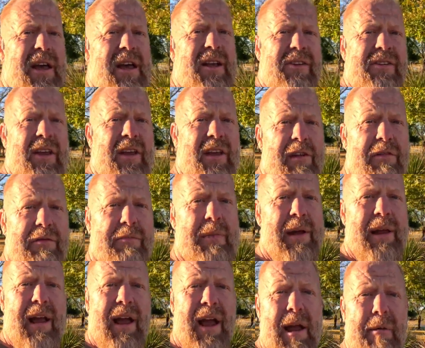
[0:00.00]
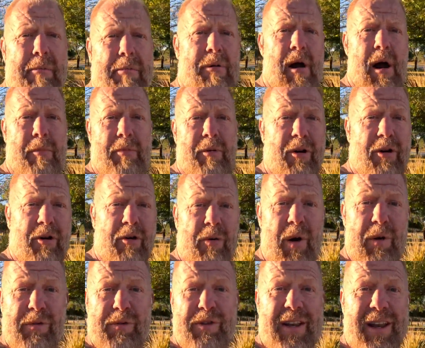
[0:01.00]
to give me a proper
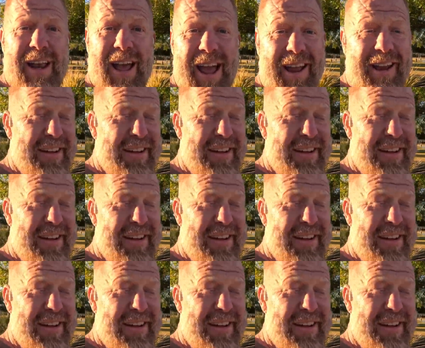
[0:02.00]
quote today,